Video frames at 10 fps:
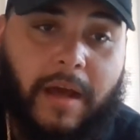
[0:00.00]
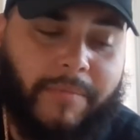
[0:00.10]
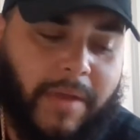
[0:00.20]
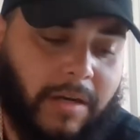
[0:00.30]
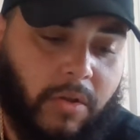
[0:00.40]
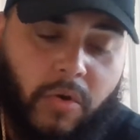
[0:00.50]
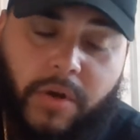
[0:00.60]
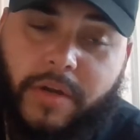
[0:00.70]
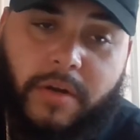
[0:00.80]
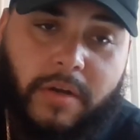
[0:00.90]
I'm not a
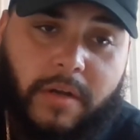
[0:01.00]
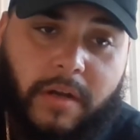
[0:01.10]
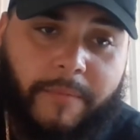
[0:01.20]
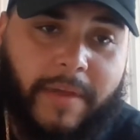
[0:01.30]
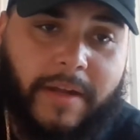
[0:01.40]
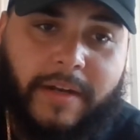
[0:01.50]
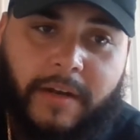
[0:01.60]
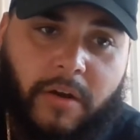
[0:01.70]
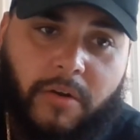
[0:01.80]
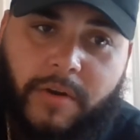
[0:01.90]
lawyer. I'm not an
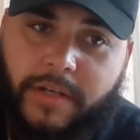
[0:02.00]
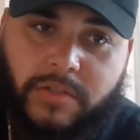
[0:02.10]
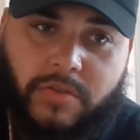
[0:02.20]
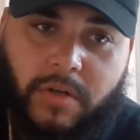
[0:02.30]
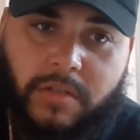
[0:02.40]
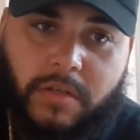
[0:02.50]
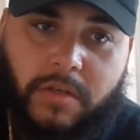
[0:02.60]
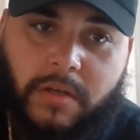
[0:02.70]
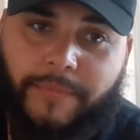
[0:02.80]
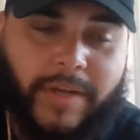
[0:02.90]
NRA
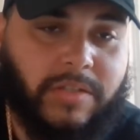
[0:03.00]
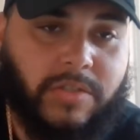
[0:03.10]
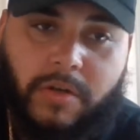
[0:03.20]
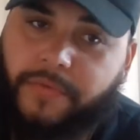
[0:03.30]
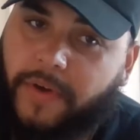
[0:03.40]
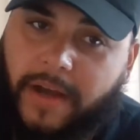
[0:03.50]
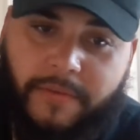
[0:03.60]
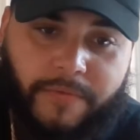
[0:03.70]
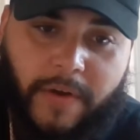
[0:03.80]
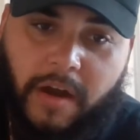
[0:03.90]
instructor. I'm not certified
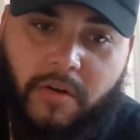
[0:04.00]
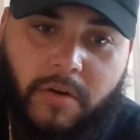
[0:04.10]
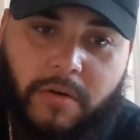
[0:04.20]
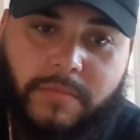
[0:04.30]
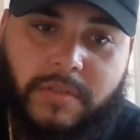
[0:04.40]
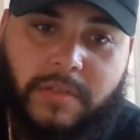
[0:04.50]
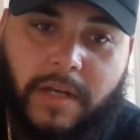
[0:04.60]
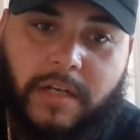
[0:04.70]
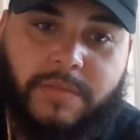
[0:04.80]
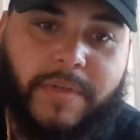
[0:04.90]
in firearms.
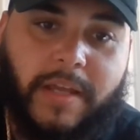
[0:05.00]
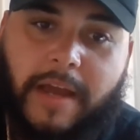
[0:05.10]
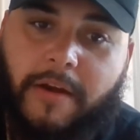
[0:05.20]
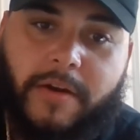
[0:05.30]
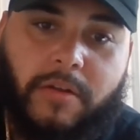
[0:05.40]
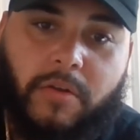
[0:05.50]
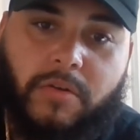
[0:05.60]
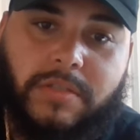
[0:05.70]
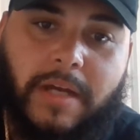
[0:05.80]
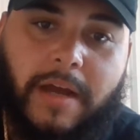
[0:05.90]
I've just been carrying a
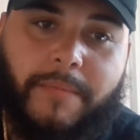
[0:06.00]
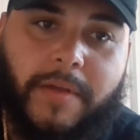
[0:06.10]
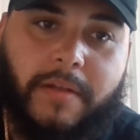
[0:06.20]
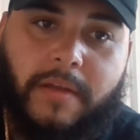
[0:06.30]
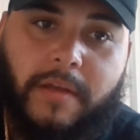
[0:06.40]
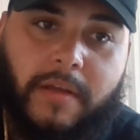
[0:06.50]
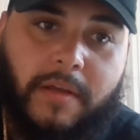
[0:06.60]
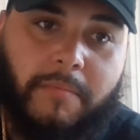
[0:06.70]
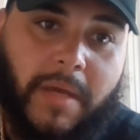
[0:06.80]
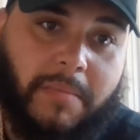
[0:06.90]
long time, and
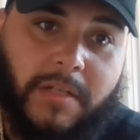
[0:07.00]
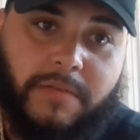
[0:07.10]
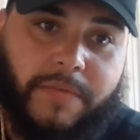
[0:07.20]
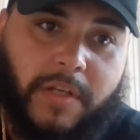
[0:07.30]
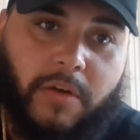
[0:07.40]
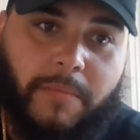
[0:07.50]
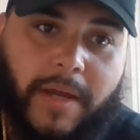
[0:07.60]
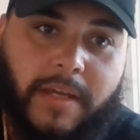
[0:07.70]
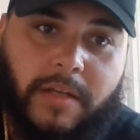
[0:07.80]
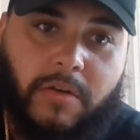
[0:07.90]
maybe this video
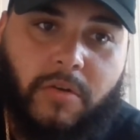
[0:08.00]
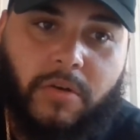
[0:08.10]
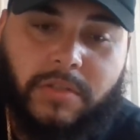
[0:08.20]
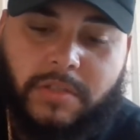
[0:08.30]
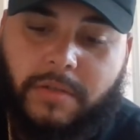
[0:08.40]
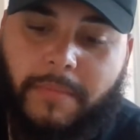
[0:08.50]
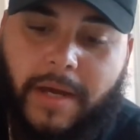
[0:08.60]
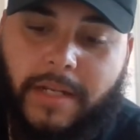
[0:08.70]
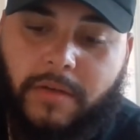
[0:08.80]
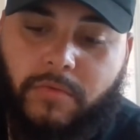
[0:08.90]
might get across to
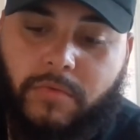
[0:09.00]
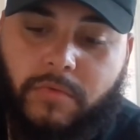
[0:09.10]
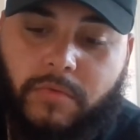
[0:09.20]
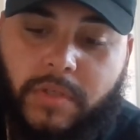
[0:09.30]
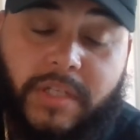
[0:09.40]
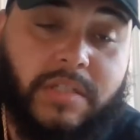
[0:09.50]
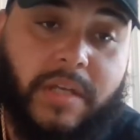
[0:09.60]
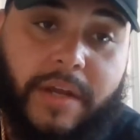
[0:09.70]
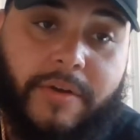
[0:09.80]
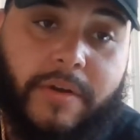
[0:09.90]
somebody who needs to
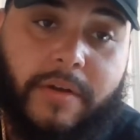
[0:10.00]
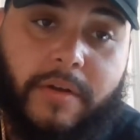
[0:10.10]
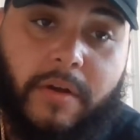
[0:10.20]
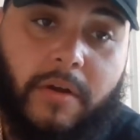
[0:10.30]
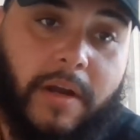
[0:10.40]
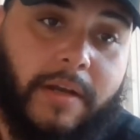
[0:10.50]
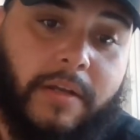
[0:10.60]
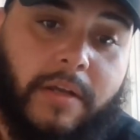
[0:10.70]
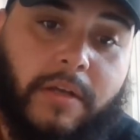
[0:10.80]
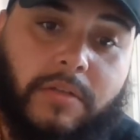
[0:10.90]
hear it. All right.
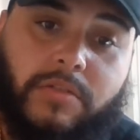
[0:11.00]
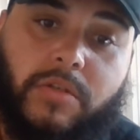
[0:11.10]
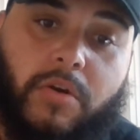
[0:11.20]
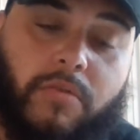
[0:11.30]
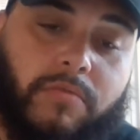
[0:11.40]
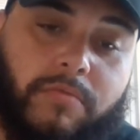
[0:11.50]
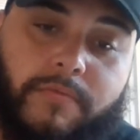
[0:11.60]
So